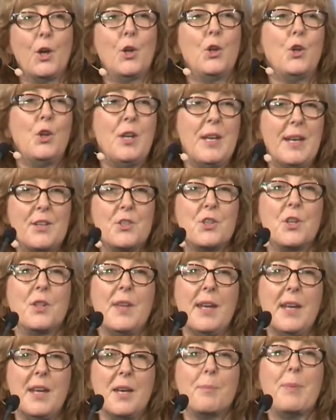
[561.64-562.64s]
You need to
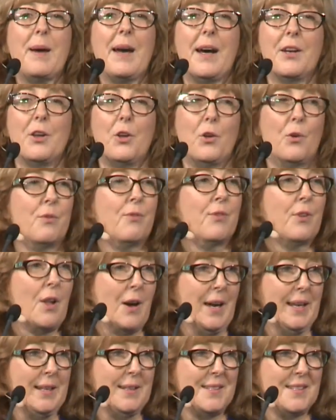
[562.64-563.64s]
think about your
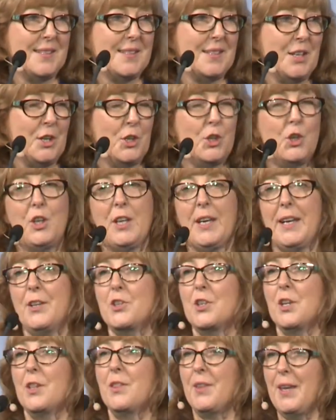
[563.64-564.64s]
flights. You
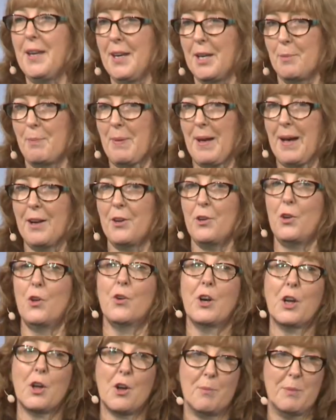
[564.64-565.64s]
need to think about
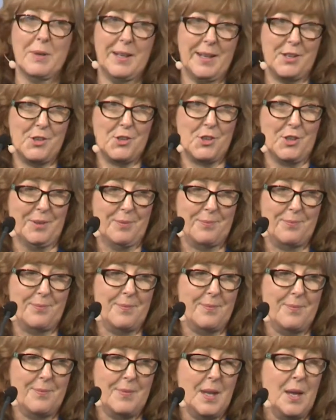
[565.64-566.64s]
your accommodation.
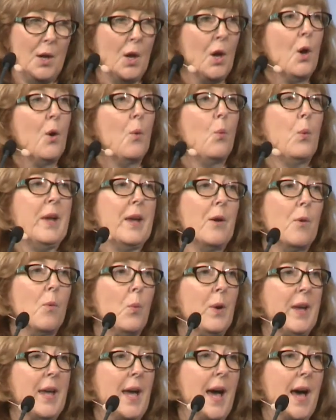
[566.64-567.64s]

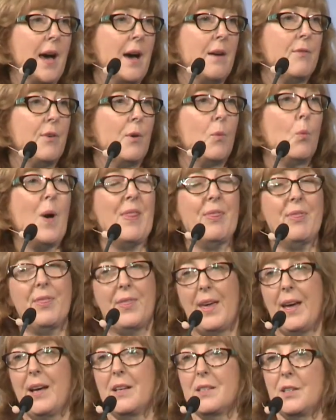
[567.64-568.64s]
We have
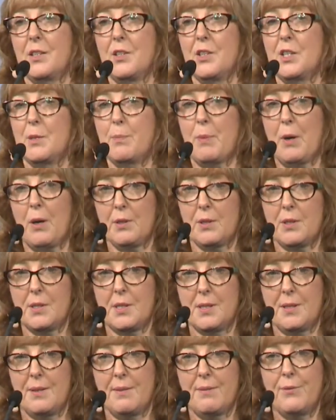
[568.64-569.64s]
1,000
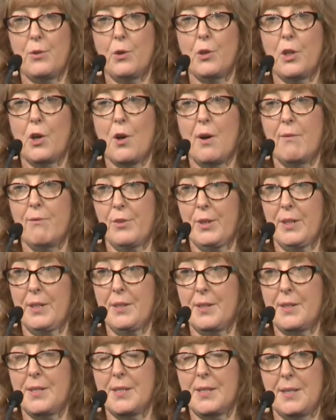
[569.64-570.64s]
spots for the
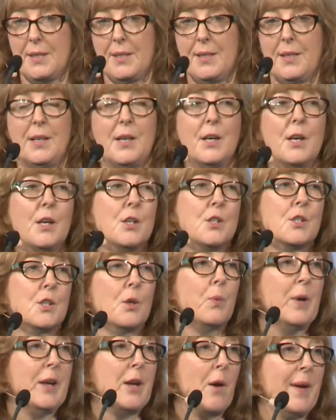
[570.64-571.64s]
conference. So
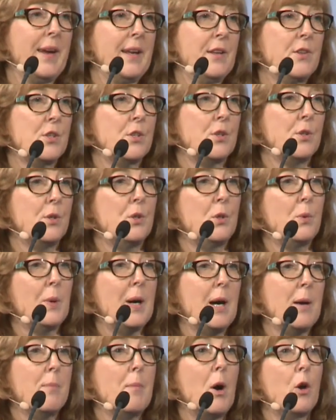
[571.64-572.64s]
we're going to
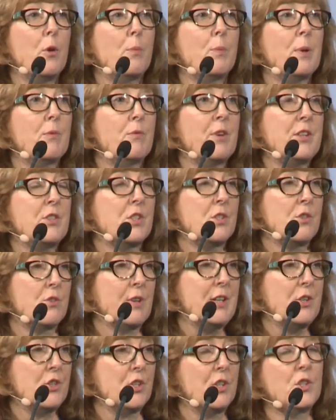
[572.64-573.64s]
open
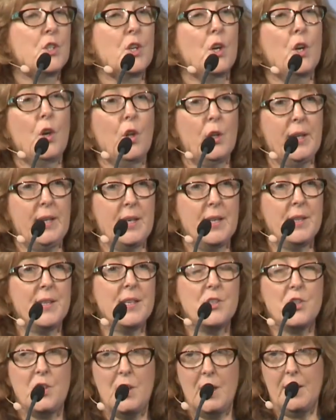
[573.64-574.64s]
registrations earlier
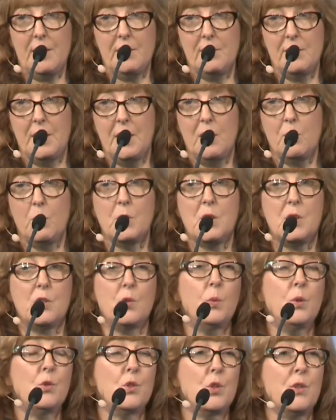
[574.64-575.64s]
this year.
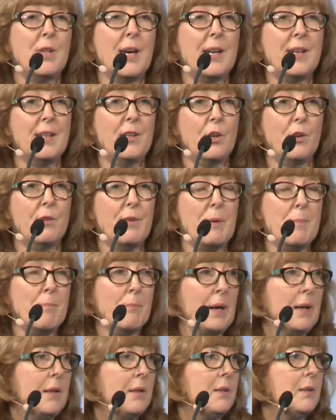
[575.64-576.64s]
We'll do that in
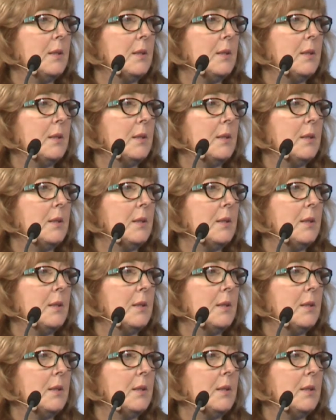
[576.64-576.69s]
November.